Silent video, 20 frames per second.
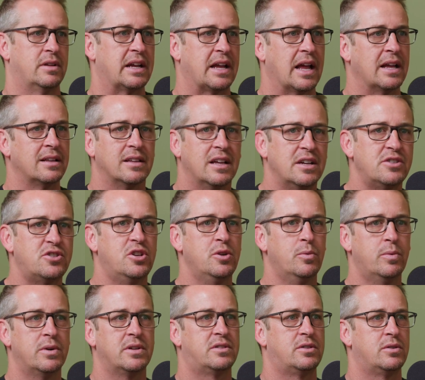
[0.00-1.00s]
Like, unless
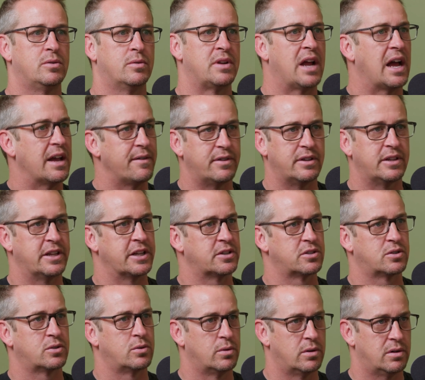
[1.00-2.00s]
you went to an Ivy
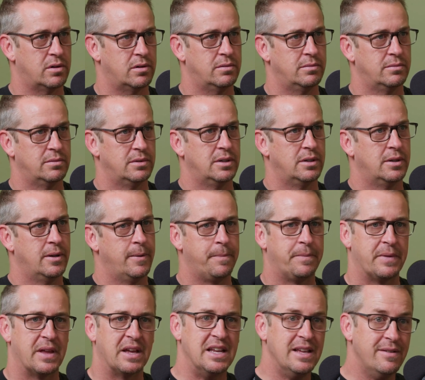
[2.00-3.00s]
League school,
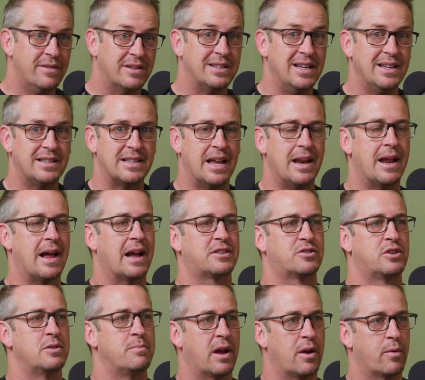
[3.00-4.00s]
and even then, that
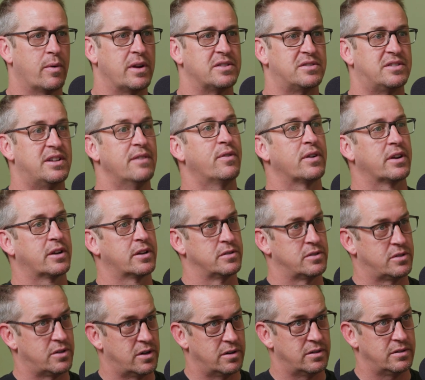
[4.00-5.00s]
actually might raise different
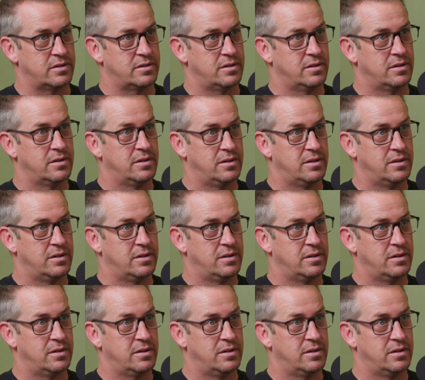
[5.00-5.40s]
concerns.